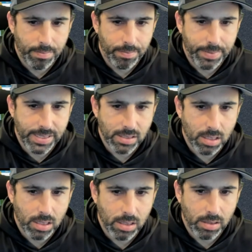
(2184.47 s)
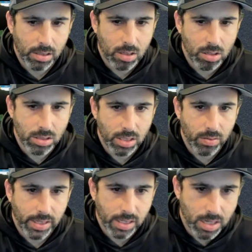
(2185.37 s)
based on the cards that were
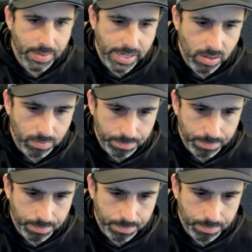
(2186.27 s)
coming out.